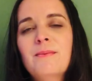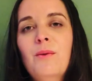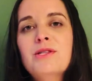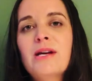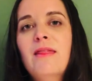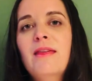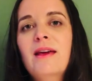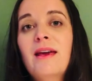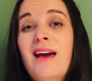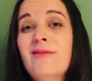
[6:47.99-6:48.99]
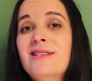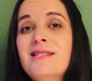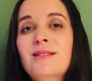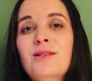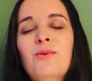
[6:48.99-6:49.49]
which I think every
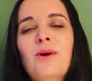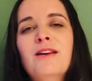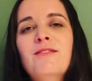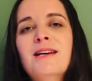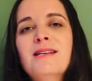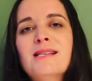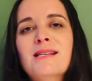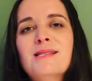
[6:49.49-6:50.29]
single one of us at